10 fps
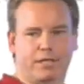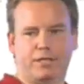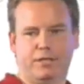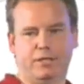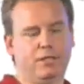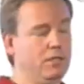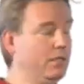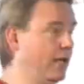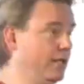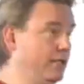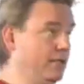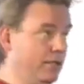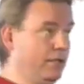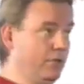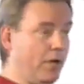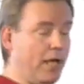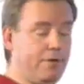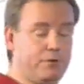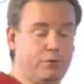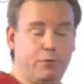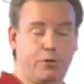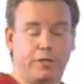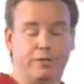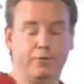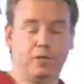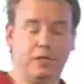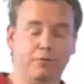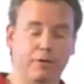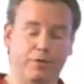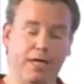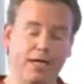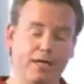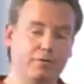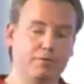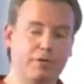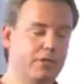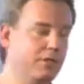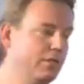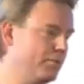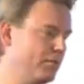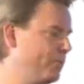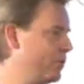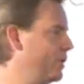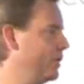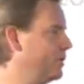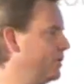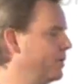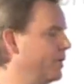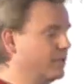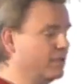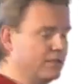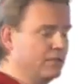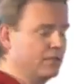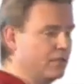that you have to work with, then all of a sudden it can be pretty intimidating, and